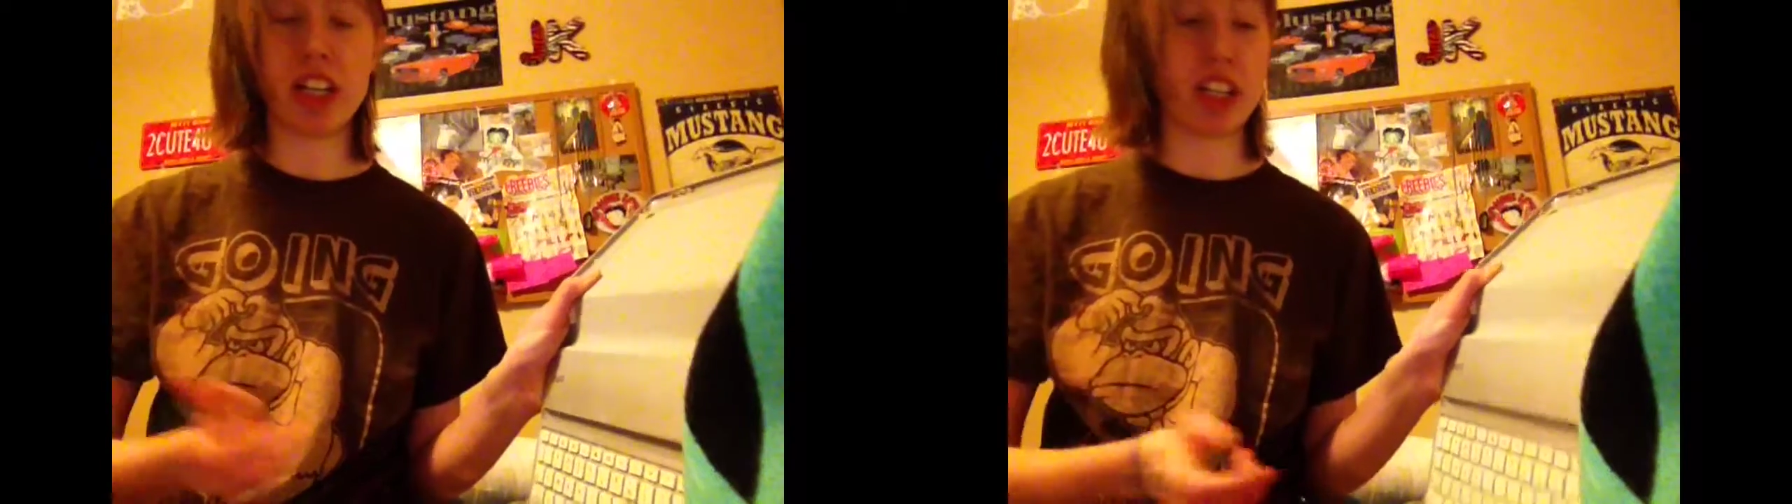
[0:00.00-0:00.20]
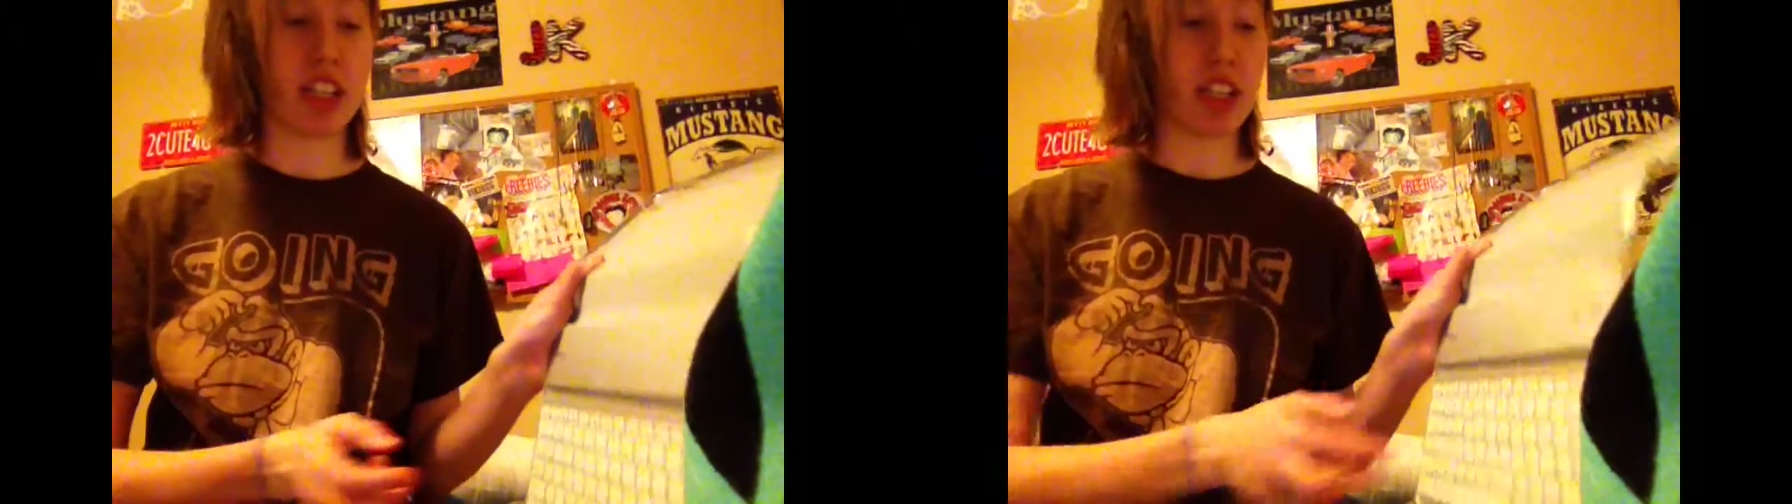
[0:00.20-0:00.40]

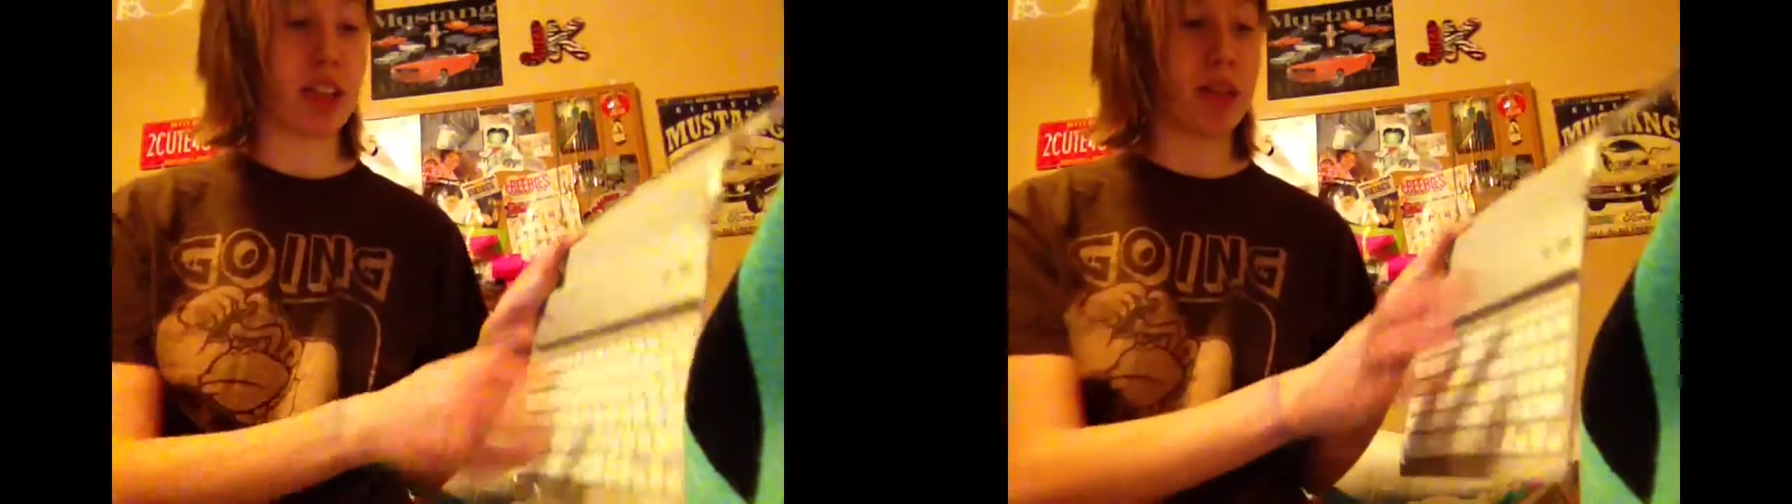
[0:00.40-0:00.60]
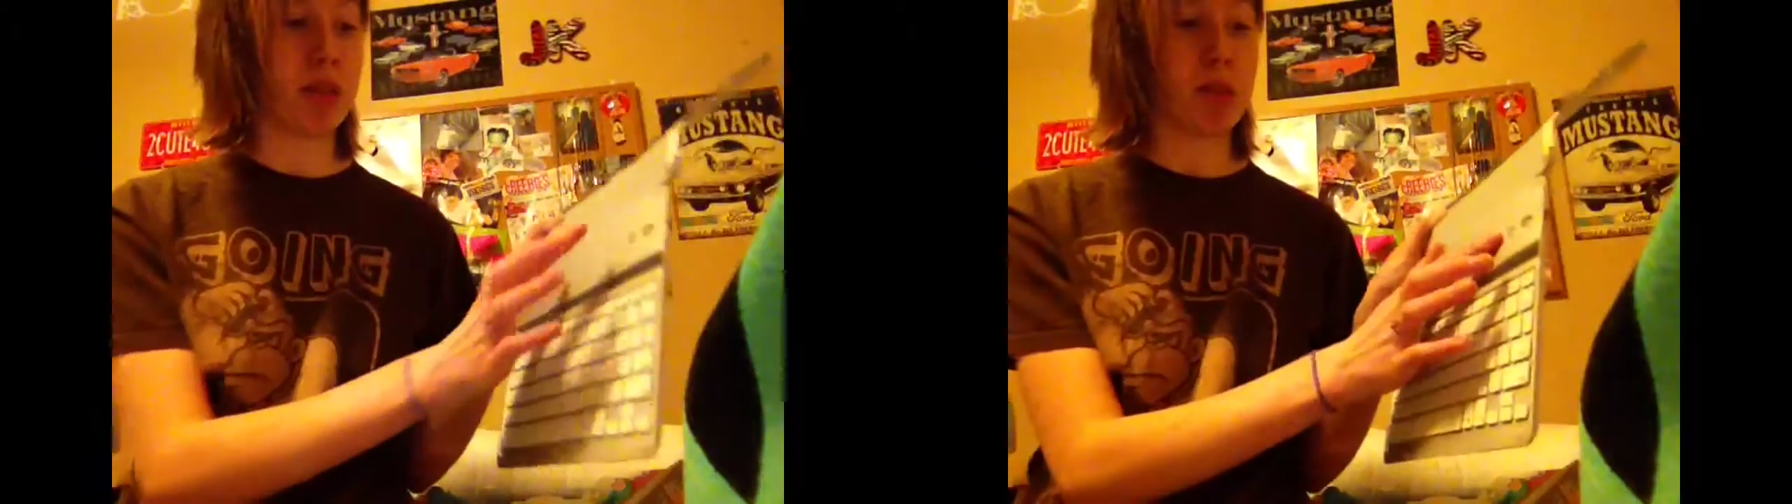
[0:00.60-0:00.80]
and then
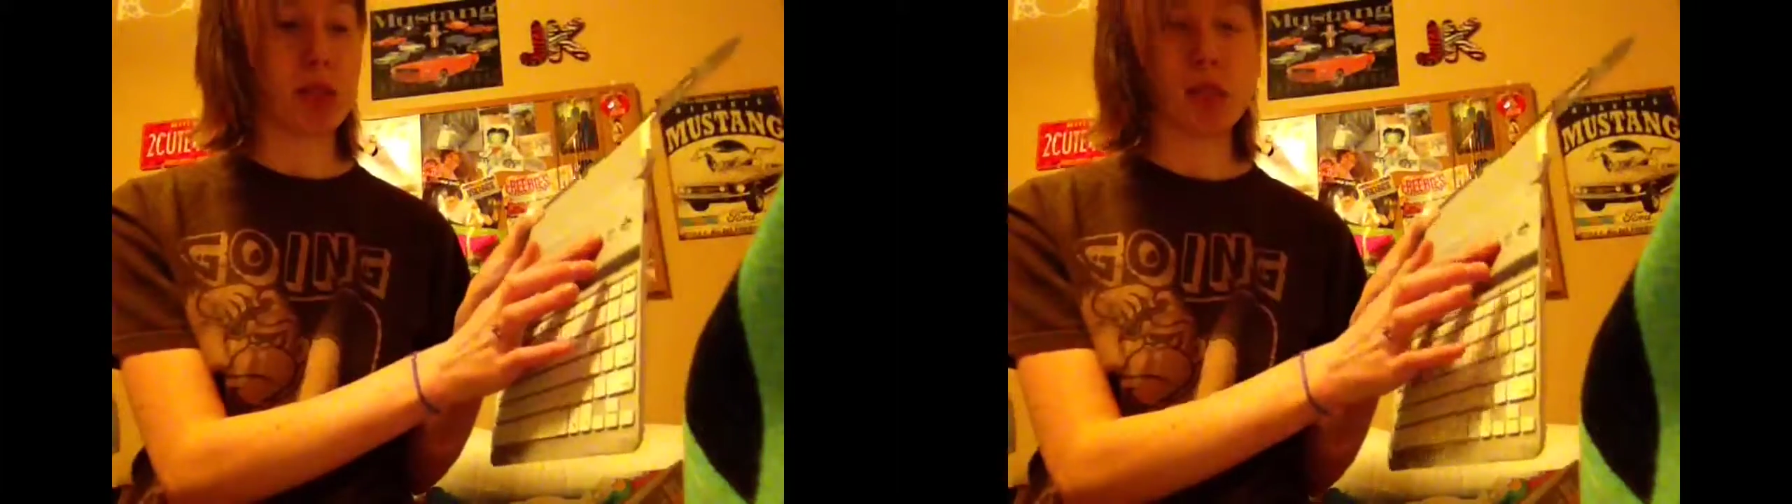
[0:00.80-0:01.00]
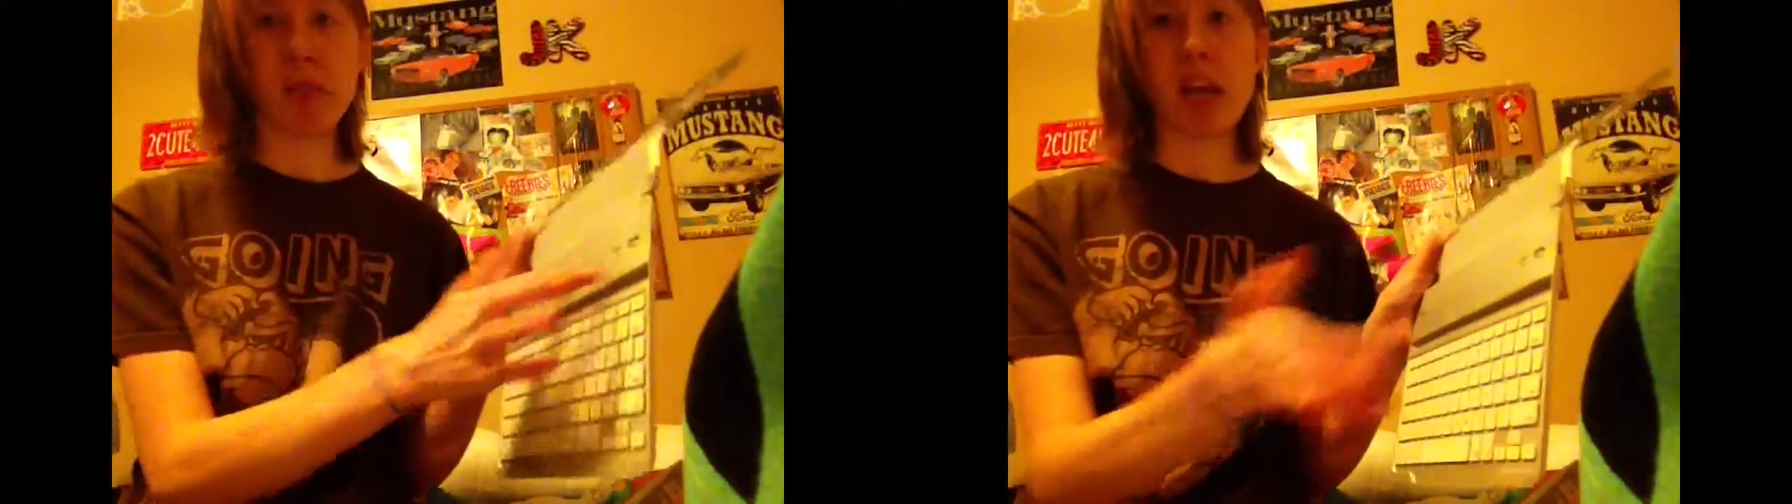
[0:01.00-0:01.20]

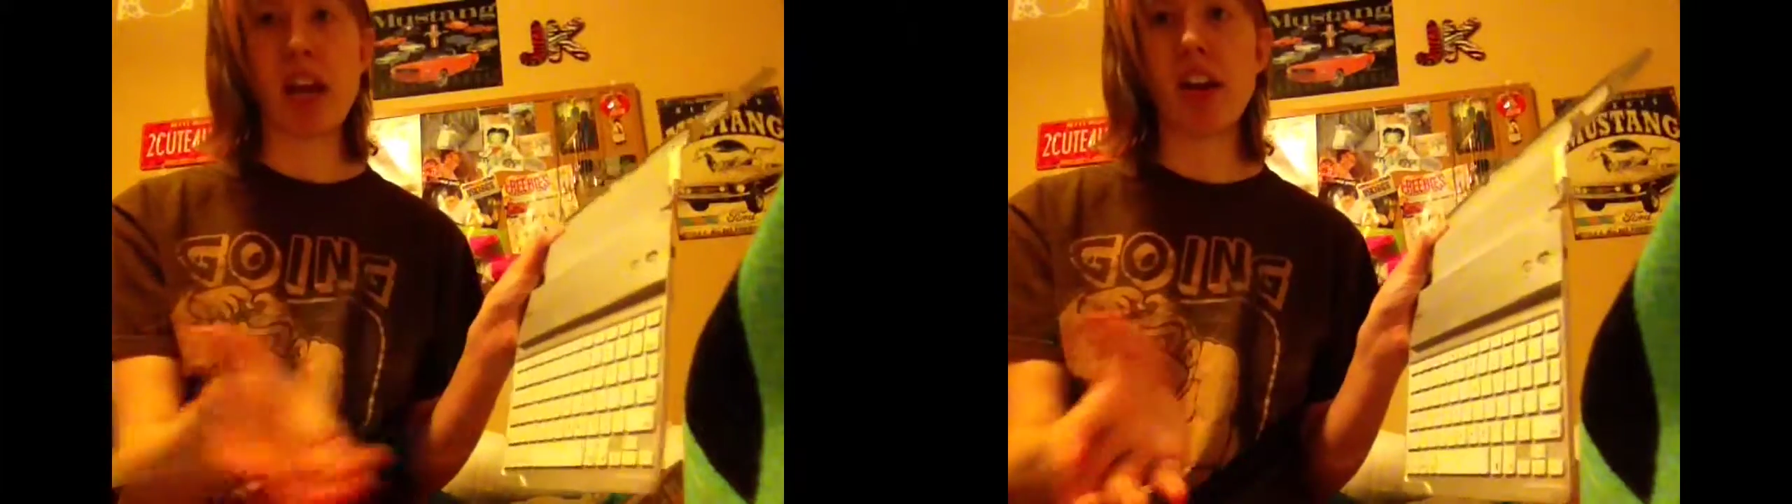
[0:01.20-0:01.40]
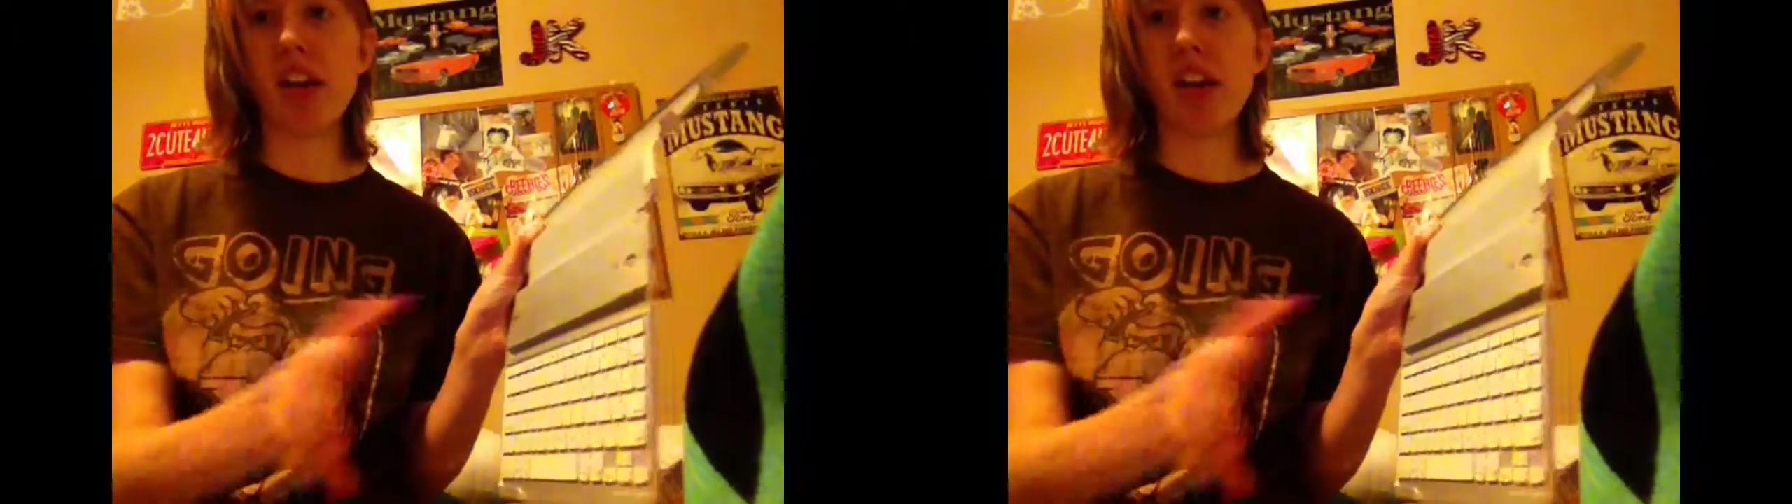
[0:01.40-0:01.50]
press pair,